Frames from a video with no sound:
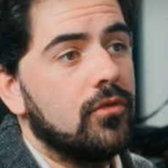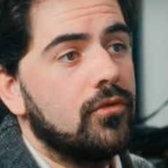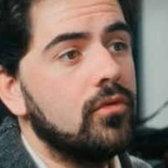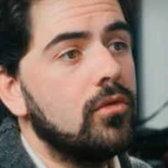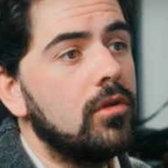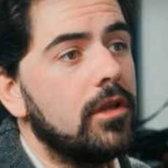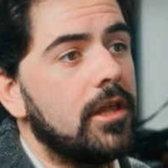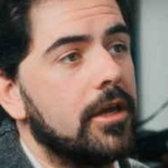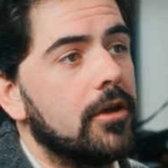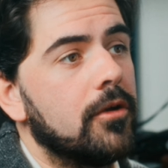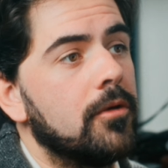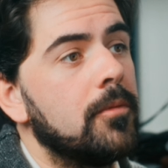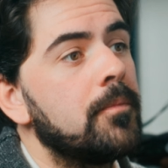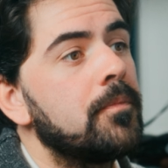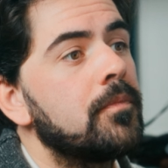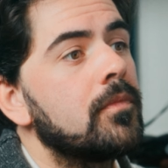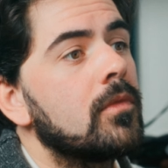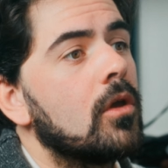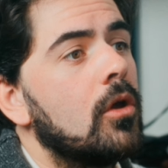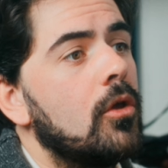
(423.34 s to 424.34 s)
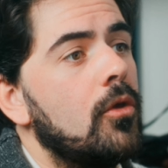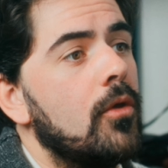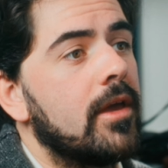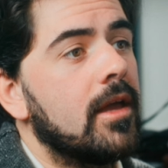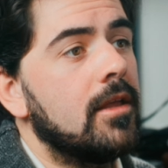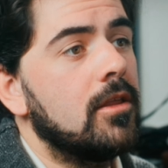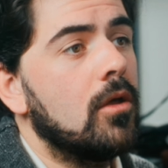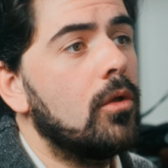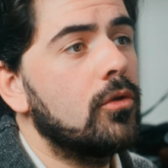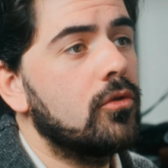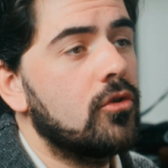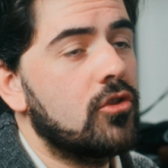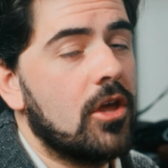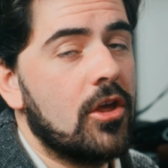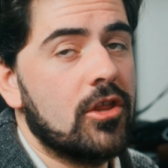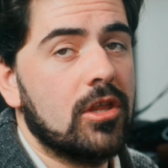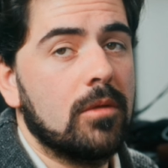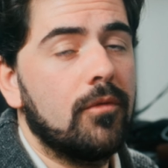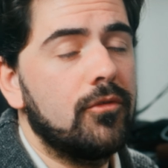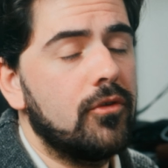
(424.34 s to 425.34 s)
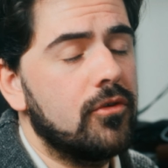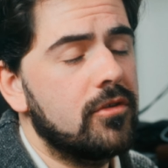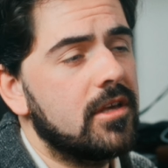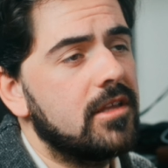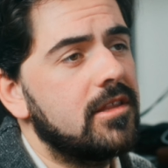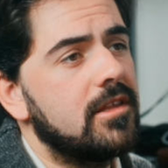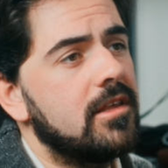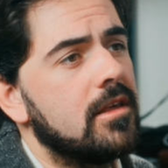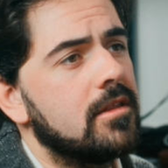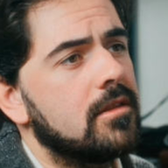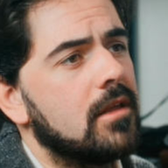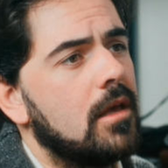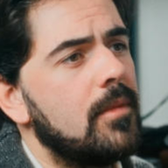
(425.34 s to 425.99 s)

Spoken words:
tool here, you can also change some of the settings.